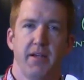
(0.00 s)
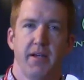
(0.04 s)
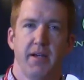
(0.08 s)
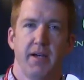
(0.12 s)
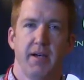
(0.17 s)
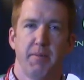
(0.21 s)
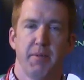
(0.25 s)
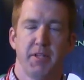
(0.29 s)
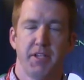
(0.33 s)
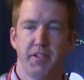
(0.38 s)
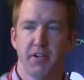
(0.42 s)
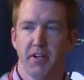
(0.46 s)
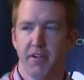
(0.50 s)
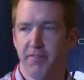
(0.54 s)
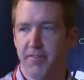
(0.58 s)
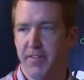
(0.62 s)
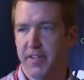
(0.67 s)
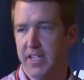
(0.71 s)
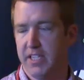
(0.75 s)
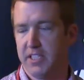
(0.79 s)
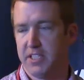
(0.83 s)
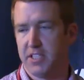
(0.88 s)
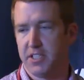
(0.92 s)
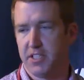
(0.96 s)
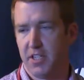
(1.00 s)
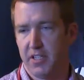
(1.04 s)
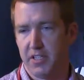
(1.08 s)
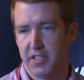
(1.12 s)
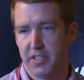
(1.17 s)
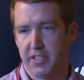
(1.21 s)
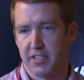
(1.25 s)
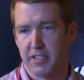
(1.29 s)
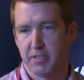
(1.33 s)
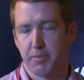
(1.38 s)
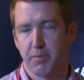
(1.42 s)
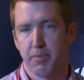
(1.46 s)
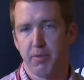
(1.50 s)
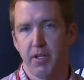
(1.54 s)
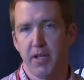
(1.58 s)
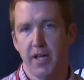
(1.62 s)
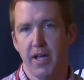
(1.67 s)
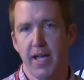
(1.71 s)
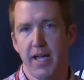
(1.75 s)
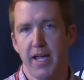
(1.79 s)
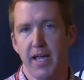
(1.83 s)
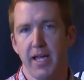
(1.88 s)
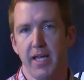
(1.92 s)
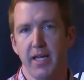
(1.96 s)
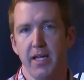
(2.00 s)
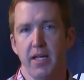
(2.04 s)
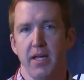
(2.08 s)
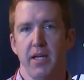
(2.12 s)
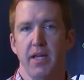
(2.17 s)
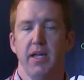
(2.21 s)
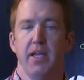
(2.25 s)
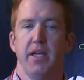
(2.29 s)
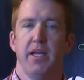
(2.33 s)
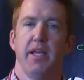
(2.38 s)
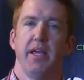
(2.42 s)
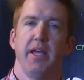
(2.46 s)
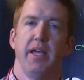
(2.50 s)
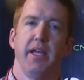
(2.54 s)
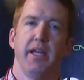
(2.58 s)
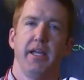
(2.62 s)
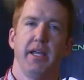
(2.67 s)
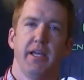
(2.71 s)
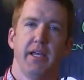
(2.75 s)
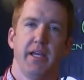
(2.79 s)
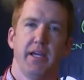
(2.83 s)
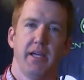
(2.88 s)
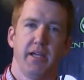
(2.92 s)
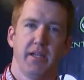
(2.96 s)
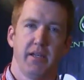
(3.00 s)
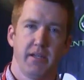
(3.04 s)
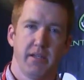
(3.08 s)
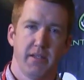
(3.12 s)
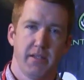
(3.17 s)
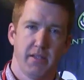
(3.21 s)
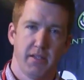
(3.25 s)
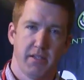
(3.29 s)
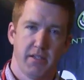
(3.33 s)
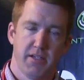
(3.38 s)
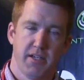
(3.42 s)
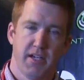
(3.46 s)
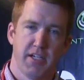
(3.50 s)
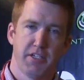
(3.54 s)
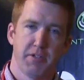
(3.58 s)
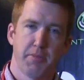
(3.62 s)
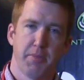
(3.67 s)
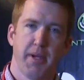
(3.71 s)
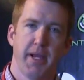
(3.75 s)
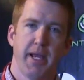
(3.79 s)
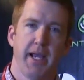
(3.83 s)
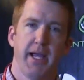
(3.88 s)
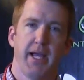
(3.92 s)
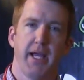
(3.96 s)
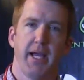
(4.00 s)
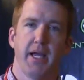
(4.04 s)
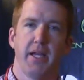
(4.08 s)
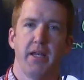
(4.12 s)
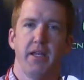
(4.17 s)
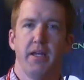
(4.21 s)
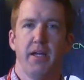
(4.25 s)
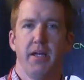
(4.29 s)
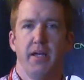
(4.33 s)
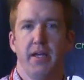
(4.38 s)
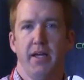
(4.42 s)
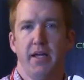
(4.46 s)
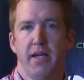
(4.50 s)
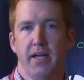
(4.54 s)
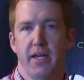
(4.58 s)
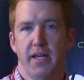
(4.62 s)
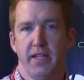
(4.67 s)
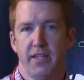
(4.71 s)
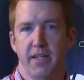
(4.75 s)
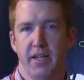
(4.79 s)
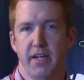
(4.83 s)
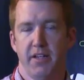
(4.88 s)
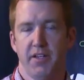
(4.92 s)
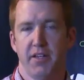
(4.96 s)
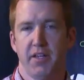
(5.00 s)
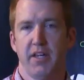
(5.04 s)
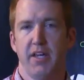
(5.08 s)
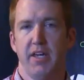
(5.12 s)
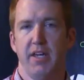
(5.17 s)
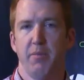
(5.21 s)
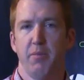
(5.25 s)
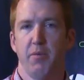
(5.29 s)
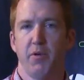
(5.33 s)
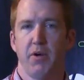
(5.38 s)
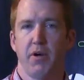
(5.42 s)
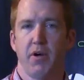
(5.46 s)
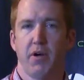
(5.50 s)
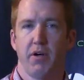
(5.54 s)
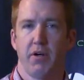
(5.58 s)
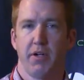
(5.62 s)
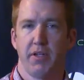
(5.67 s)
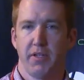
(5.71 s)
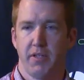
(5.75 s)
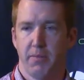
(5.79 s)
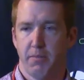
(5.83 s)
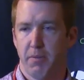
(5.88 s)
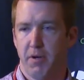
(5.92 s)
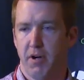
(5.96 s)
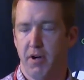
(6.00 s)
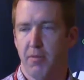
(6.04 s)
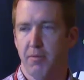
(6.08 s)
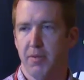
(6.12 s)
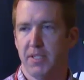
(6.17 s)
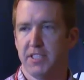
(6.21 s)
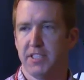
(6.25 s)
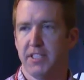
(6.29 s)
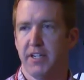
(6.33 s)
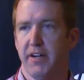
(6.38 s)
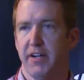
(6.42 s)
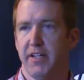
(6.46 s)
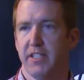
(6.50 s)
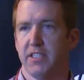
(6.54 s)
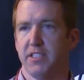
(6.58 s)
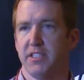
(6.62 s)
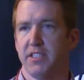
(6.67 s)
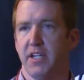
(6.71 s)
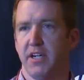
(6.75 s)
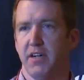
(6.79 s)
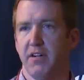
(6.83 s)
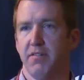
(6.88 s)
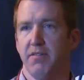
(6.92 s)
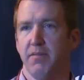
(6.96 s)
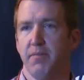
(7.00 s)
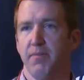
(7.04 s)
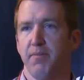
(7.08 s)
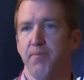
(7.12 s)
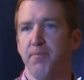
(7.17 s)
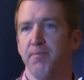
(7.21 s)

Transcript: uh, but the DuraFinish is on the display and the touchpad and then on the keyboard or on the palm rest area itself.